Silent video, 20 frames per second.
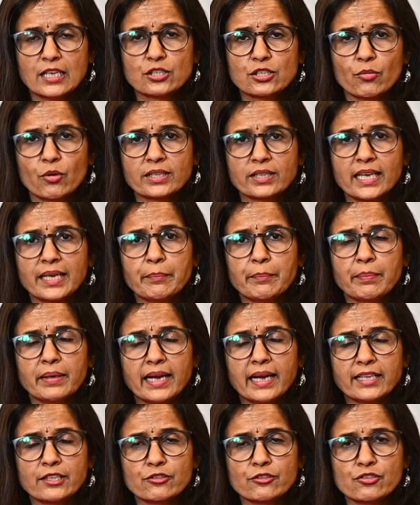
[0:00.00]
So what I
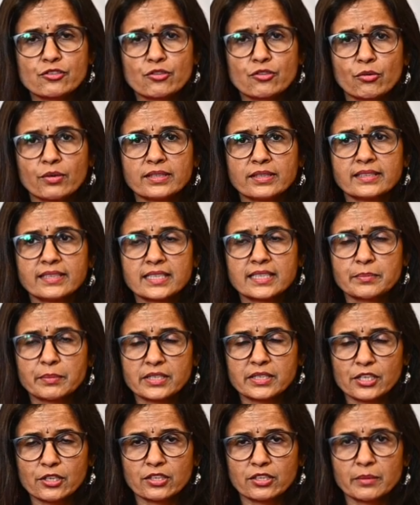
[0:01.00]
planned to show in this
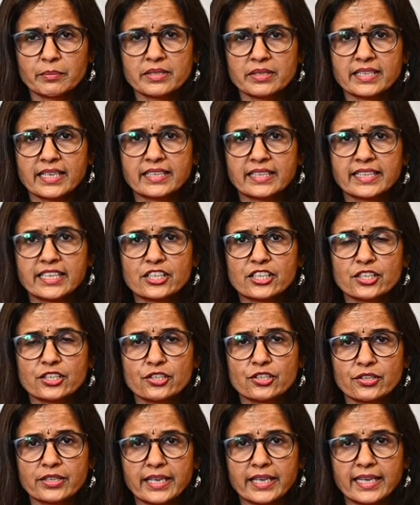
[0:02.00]
particular presentation
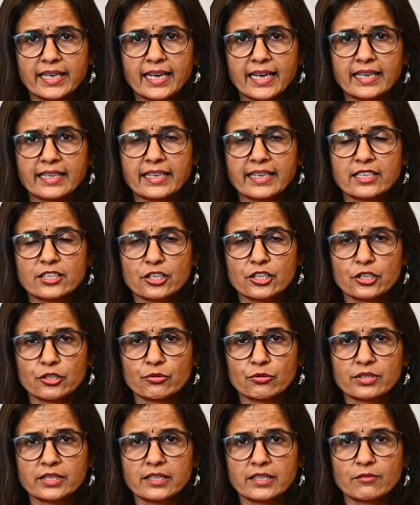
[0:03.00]
today and
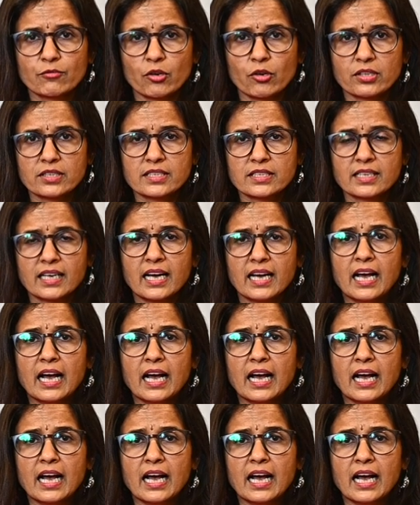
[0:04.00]
executed was